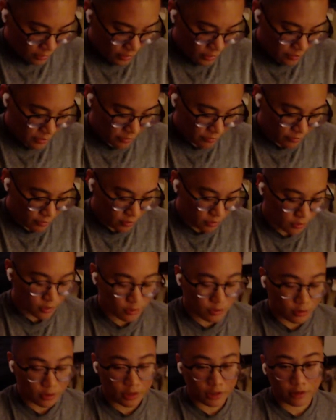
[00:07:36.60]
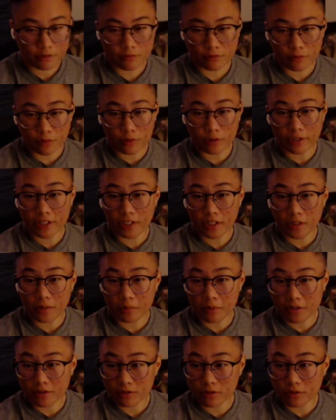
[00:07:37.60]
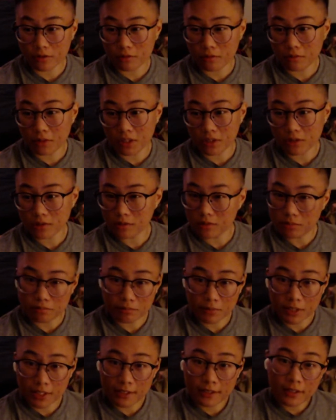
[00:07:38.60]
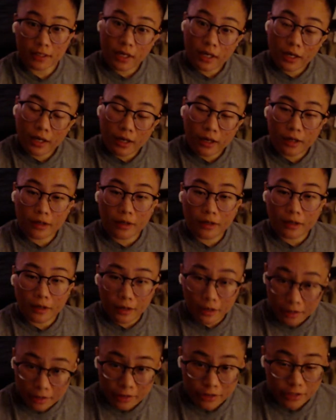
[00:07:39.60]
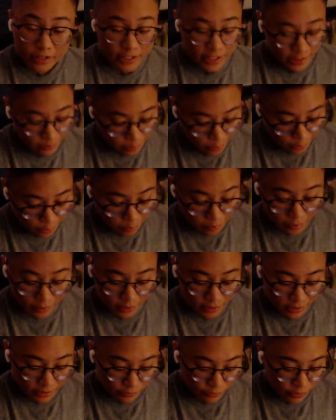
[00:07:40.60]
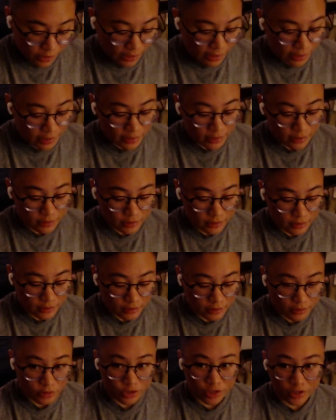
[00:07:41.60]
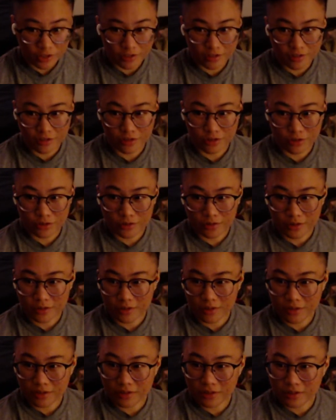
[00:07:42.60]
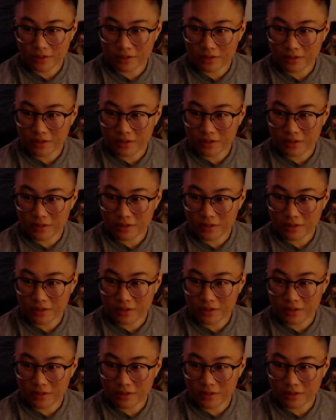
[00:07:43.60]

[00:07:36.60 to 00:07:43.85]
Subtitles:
my phone's also at 4080p, so that's understandable. But if you like adjust it to like